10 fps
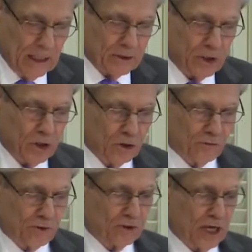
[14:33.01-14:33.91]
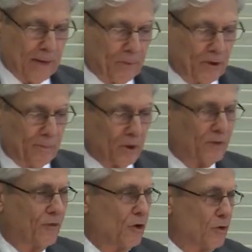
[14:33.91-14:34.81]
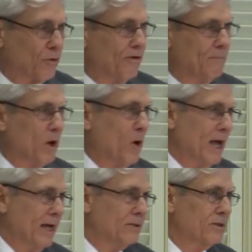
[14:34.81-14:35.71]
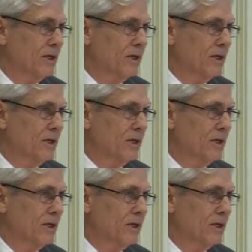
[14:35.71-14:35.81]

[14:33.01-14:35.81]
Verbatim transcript: It's used, for example, in the book of Ruth, of Boaz.